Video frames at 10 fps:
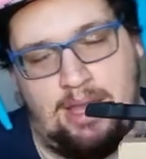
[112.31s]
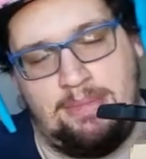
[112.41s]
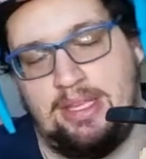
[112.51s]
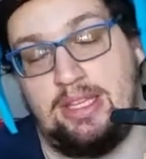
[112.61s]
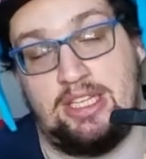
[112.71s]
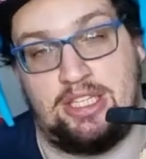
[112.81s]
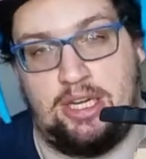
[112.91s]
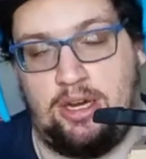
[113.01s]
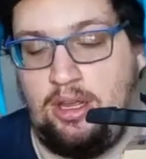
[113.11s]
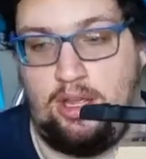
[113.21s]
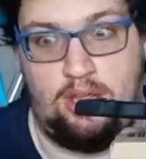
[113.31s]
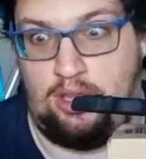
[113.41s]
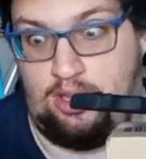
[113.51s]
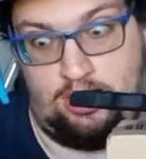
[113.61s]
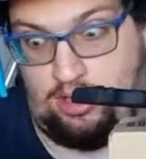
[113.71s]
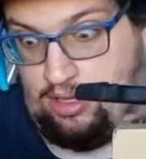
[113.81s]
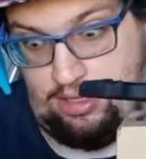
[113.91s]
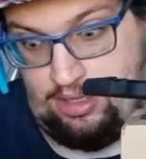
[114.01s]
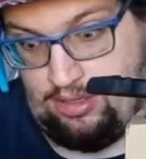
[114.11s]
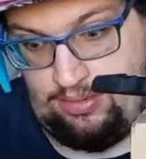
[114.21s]
I mean, this year,
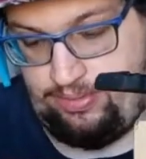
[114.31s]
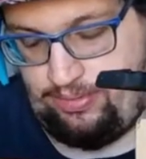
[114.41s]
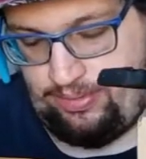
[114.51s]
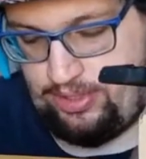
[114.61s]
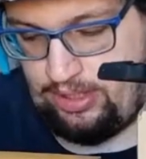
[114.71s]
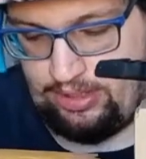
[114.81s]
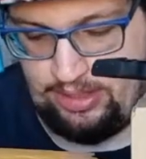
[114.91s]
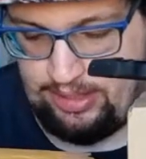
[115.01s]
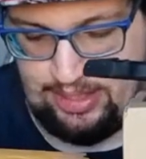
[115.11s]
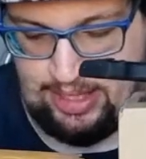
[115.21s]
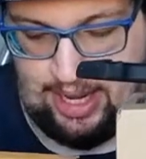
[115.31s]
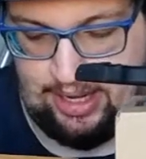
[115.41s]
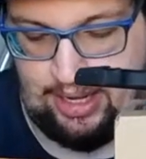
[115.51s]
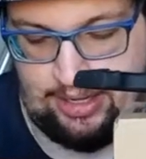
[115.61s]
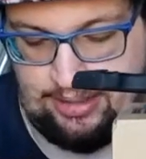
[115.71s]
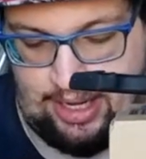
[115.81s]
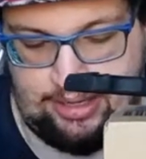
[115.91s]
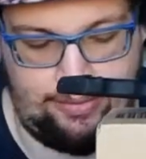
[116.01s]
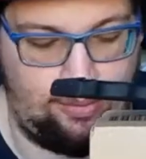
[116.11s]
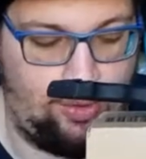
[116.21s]
whew, I, I, I
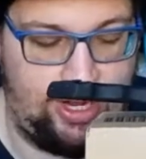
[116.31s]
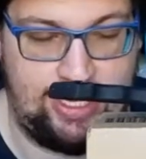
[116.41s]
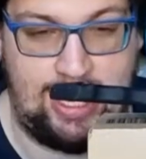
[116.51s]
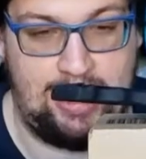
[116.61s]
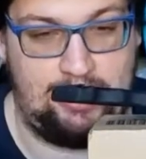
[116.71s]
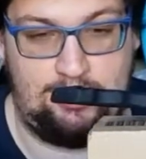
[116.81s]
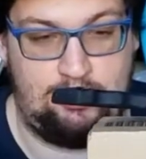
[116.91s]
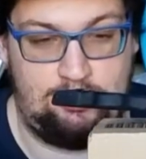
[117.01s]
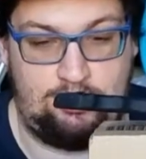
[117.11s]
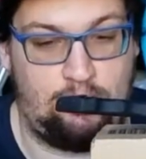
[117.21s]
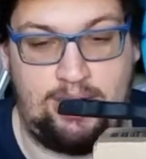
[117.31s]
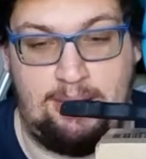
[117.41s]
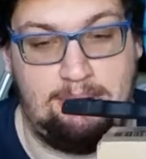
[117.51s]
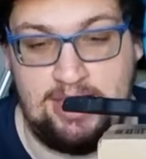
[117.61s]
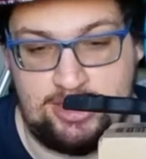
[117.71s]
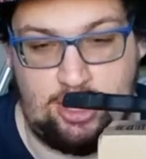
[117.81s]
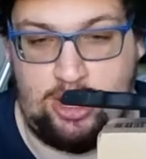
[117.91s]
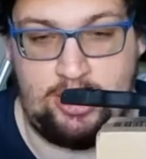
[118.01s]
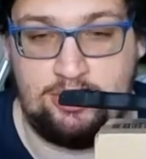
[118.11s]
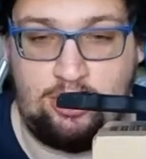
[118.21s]
don't even want to get, don't get me
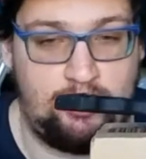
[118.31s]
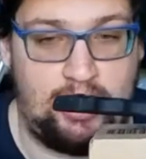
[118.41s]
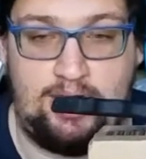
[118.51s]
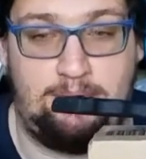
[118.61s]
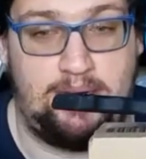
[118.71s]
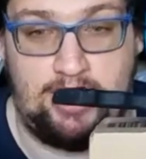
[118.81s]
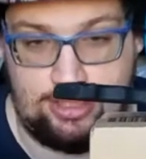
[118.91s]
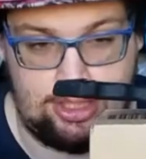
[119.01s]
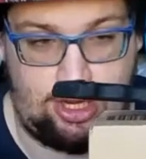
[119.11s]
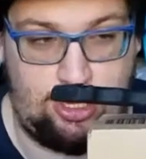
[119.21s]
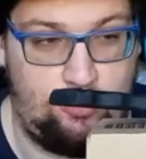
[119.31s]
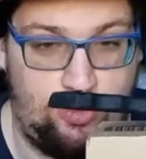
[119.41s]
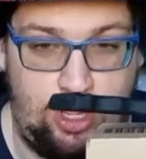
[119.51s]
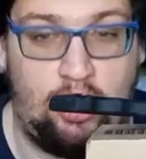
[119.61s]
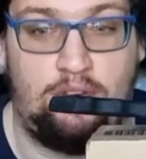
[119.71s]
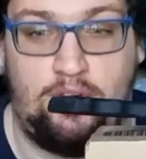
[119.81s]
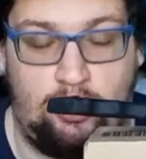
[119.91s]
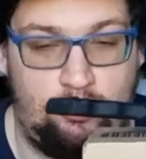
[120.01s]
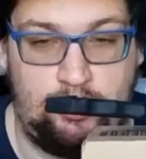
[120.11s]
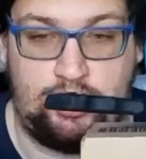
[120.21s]
started, don't get anybody else started. We all
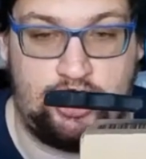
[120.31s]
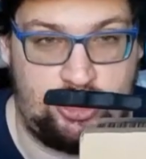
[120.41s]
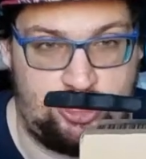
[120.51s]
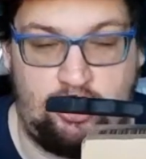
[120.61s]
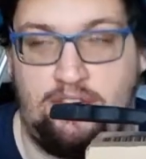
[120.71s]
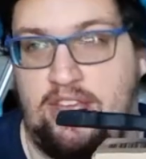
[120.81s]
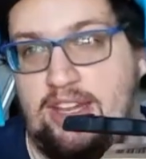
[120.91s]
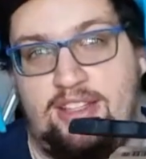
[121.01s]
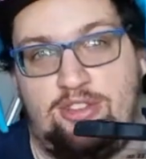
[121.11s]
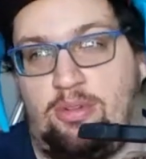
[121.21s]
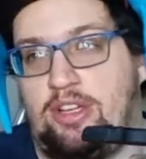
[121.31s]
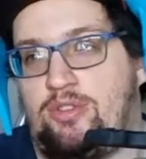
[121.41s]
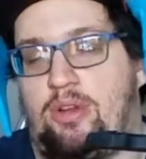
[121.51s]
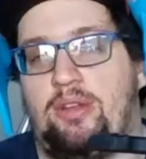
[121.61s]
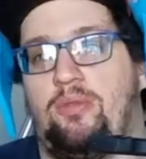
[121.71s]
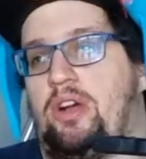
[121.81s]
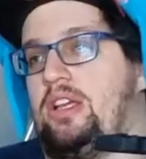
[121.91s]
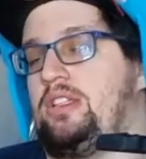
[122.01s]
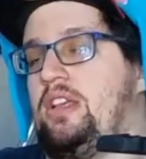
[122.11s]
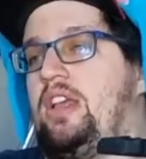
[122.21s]
know the shit show that twenty twenty
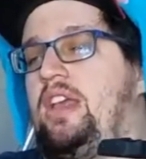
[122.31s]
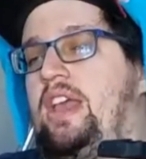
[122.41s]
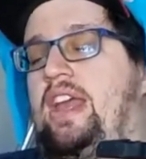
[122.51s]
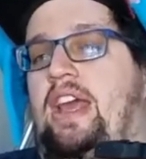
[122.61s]
was and